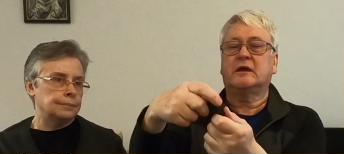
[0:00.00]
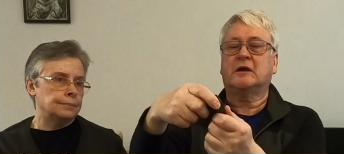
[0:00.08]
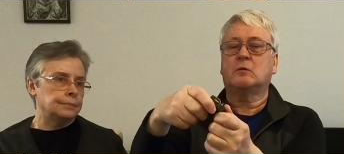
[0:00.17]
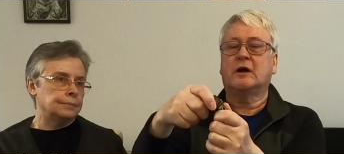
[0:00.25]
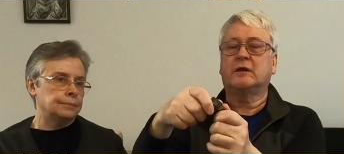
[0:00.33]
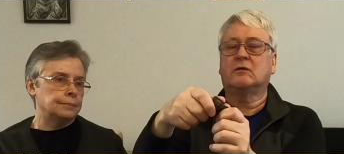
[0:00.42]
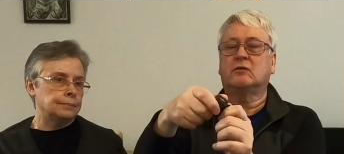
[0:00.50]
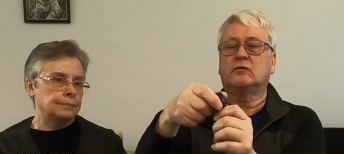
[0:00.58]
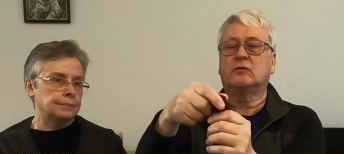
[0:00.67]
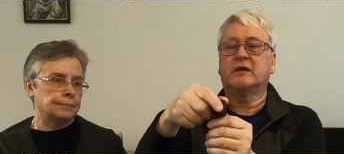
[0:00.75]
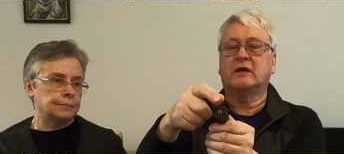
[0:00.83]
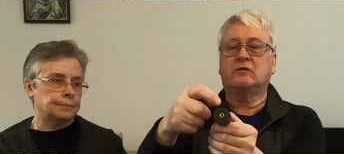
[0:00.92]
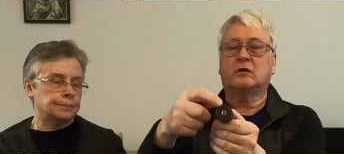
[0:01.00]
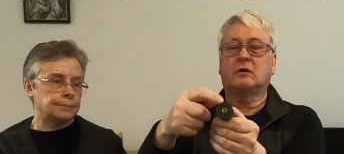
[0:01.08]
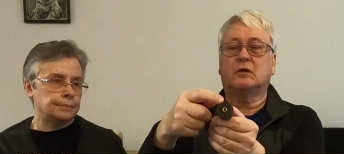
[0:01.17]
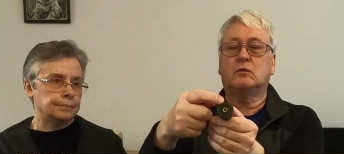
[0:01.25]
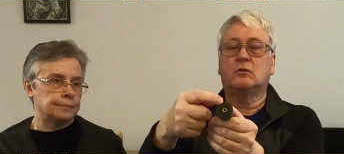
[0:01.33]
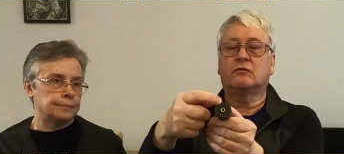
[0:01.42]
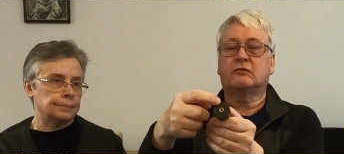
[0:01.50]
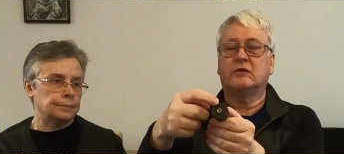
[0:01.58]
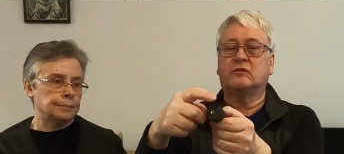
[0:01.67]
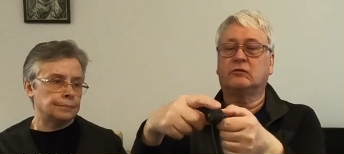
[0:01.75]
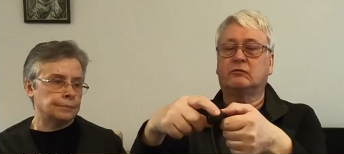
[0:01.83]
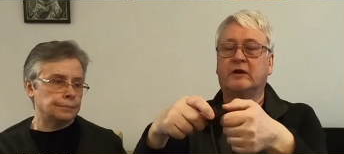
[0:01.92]
Speaker 1: they're quite useful. That's got a quarter
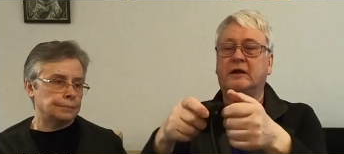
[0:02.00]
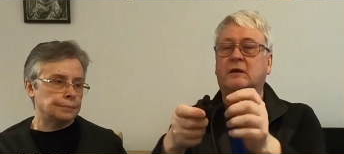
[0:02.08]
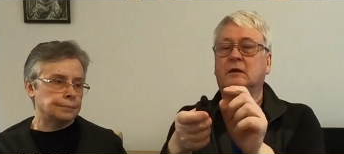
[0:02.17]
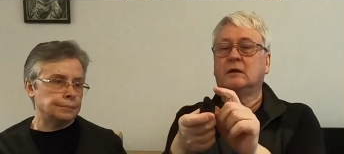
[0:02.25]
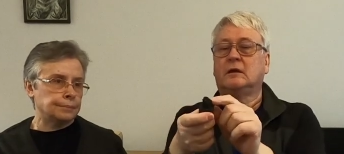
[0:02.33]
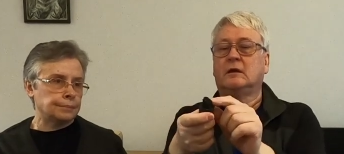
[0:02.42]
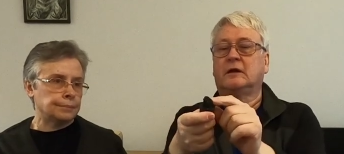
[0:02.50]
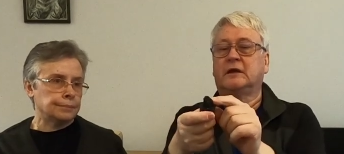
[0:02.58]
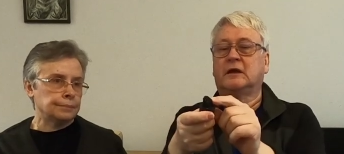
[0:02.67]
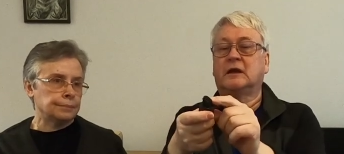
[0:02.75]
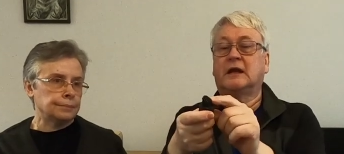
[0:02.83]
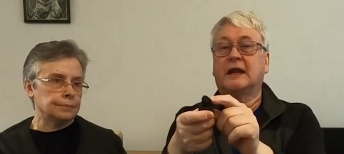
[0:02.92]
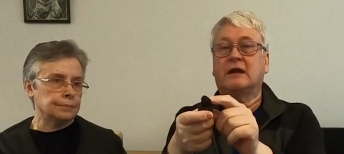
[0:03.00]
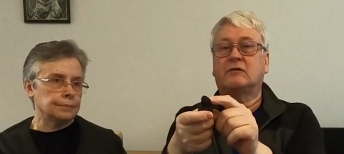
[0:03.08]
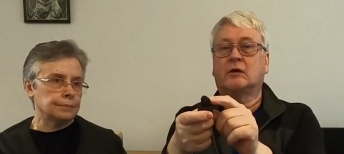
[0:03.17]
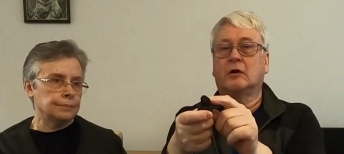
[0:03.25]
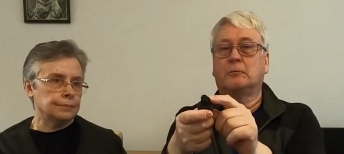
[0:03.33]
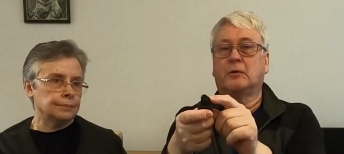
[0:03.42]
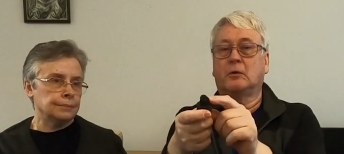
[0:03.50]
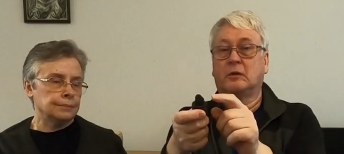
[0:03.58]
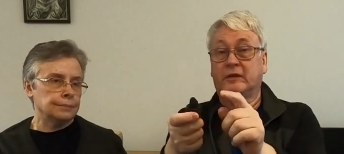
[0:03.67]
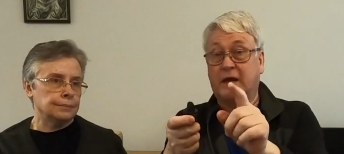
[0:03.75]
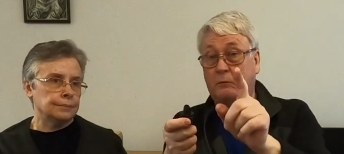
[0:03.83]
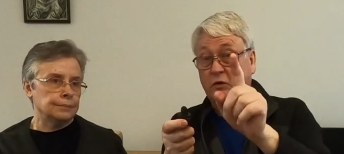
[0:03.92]
inch thread and you can connect a GoPro
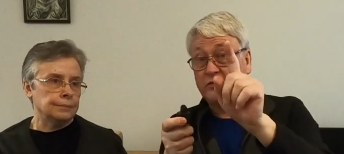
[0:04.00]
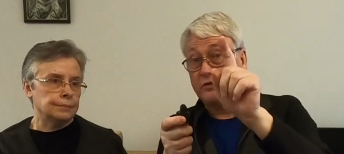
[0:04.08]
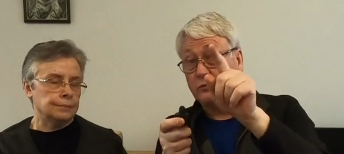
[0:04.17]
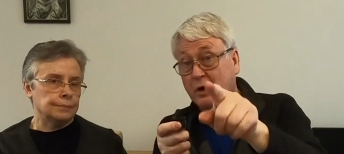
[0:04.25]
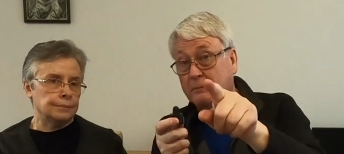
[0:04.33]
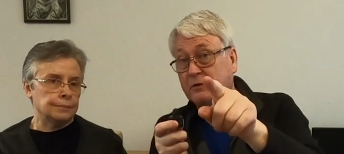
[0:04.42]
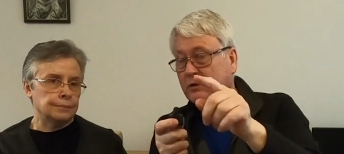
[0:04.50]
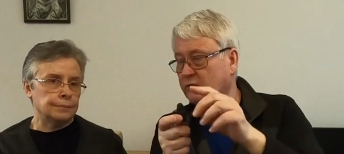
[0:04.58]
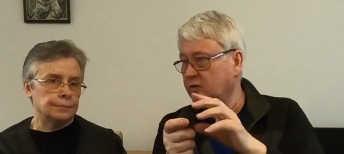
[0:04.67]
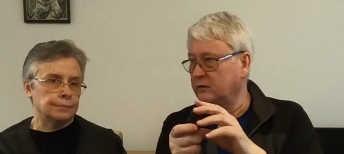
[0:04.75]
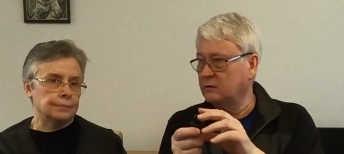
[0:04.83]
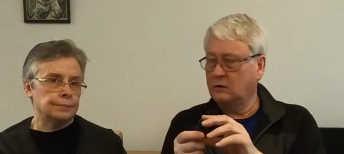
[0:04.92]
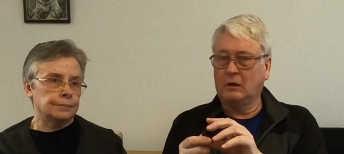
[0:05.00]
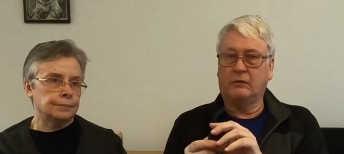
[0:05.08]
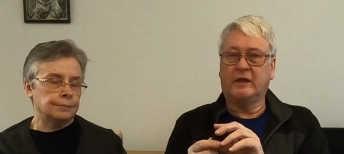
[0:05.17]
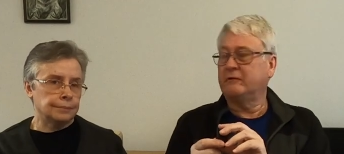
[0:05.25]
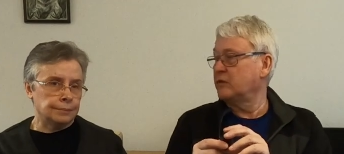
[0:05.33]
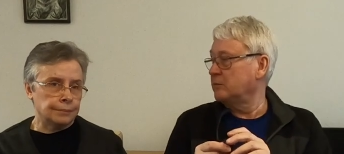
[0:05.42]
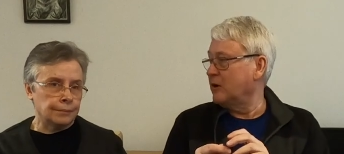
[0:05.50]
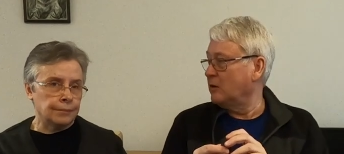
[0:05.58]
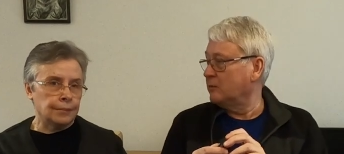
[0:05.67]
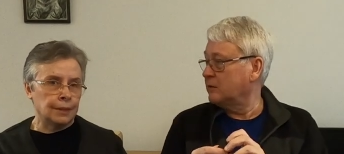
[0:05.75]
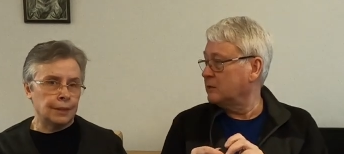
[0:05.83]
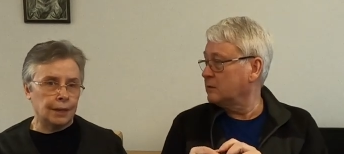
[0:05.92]
on that, which is what I'm using on there at the
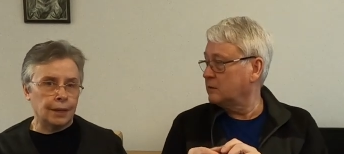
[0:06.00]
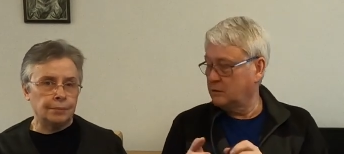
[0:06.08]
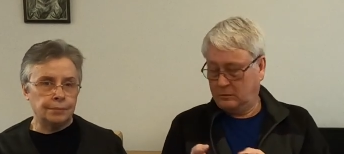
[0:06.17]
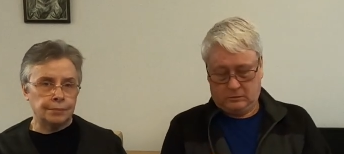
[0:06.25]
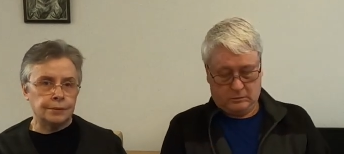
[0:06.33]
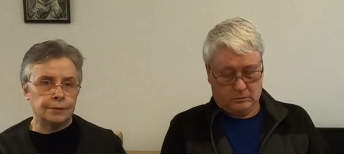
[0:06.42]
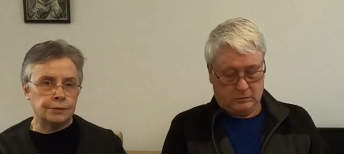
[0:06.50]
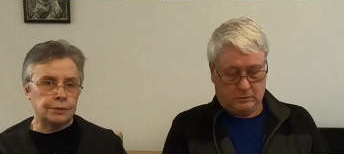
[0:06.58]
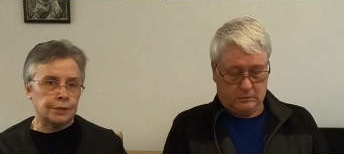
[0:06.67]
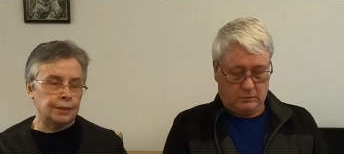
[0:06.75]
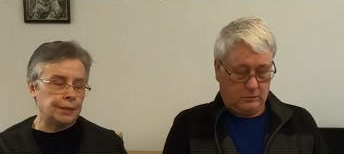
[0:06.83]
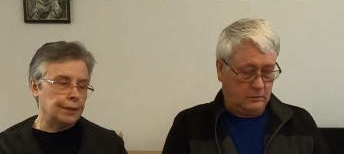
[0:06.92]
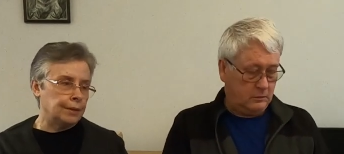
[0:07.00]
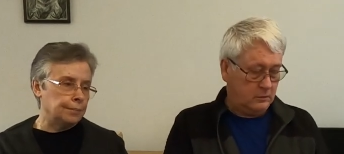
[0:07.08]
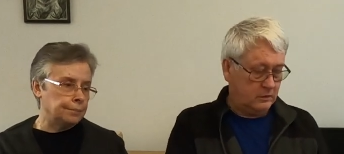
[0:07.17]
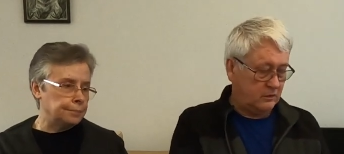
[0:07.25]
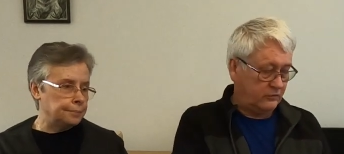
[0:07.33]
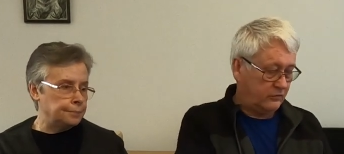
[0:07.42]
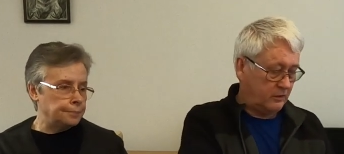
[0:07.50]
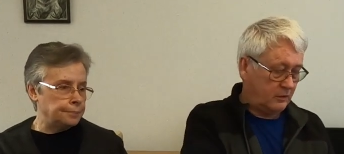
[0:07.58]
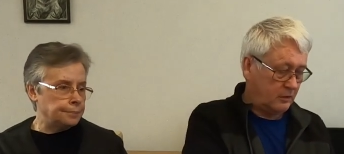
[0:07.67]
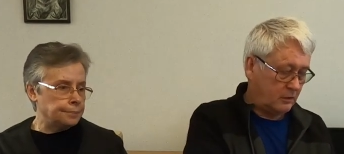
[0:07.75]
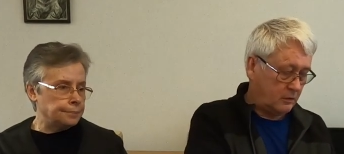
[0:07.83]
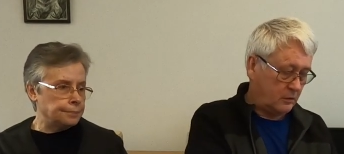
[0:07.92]
moment.
Speaker 2: Yeah, I can see, yeah.
Speaker 1: That's it.
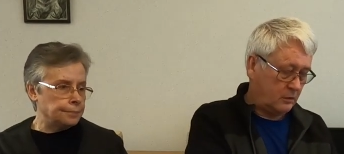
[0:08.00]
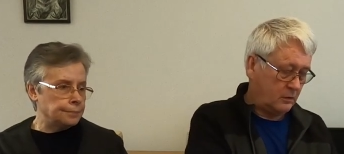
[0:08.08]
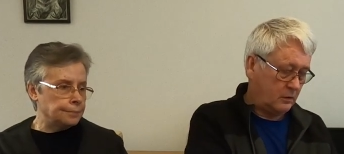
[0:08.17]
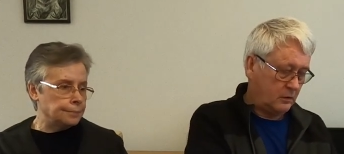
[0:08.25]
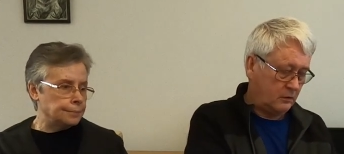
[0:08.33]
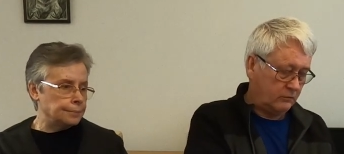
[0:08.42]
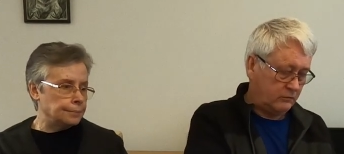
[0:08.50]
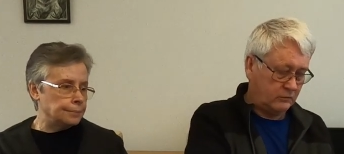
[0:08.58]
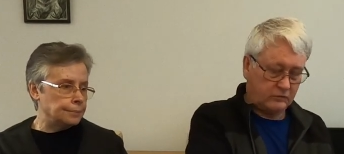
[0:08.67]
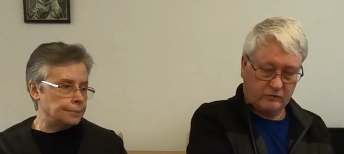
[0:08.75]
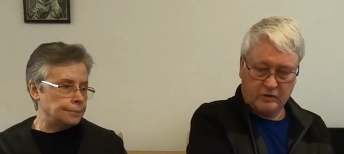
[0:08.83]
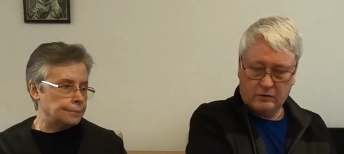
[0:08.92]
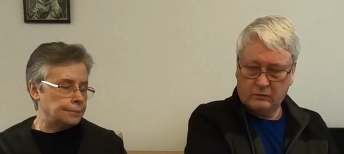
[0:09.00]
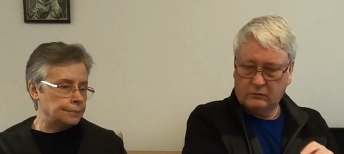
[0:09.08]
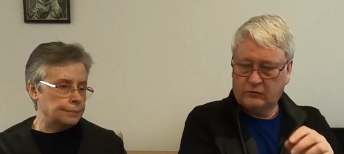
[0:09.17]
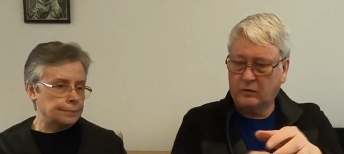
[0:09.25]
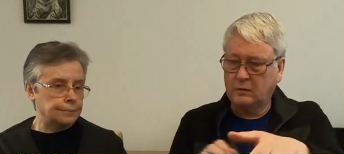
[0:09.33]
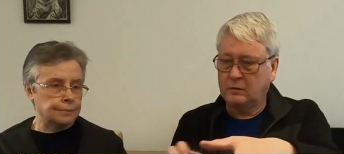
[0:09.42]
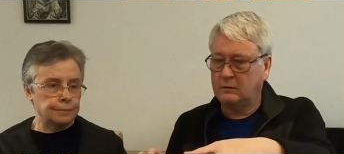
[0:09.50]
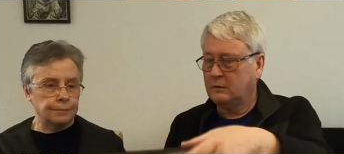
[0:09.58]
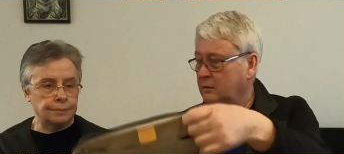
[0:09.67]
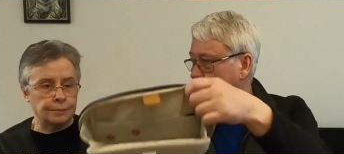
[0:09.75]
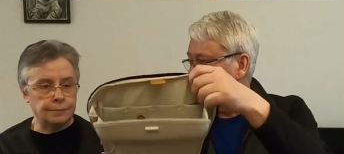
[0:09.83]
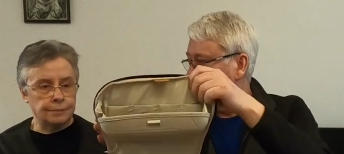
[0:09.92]
So there's those.
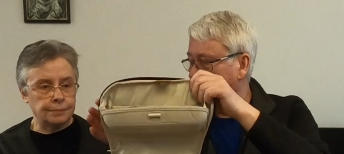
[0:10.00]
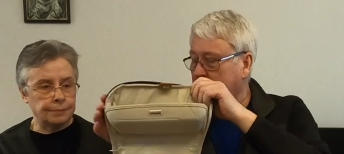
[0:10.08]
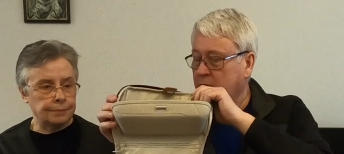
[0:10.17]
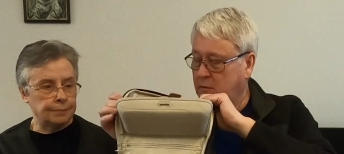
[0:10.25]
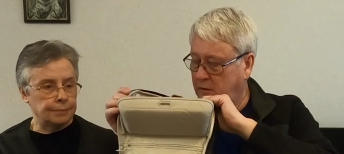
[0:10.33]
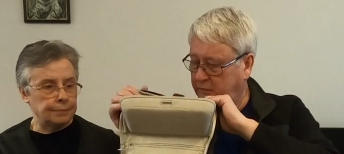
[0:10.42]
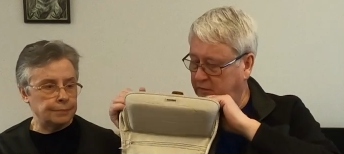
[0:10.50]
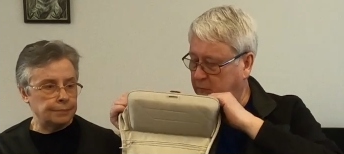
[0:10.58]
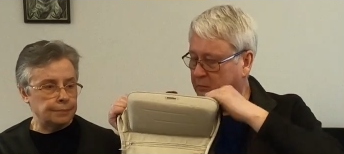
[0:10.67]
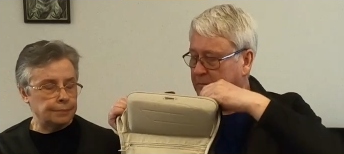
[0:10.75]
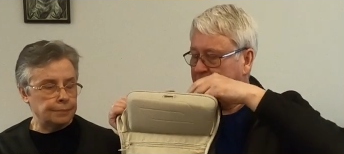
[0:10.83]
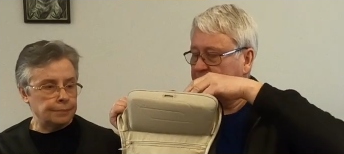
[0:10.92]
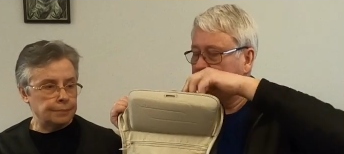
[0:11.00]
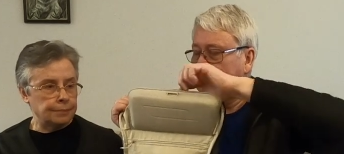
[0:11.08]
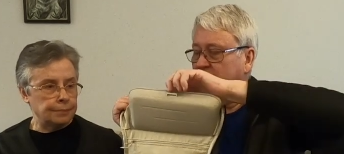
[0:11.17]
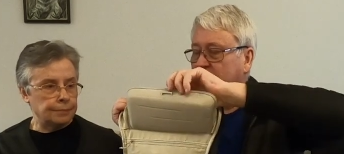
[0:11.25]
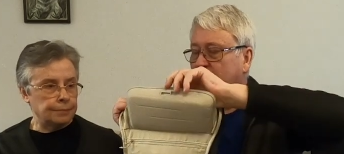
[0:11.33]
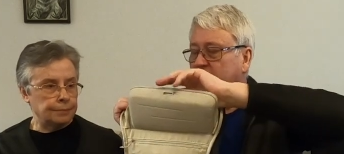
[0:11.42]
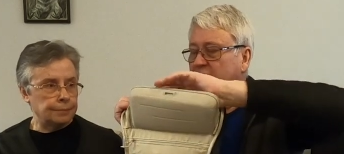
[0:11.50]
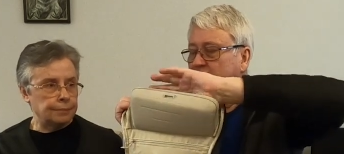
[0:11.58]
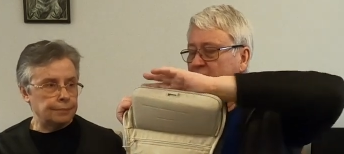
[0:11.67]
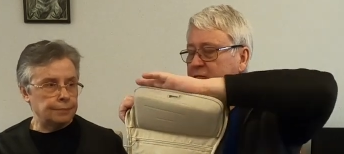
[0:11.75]
I think we missed this the first time I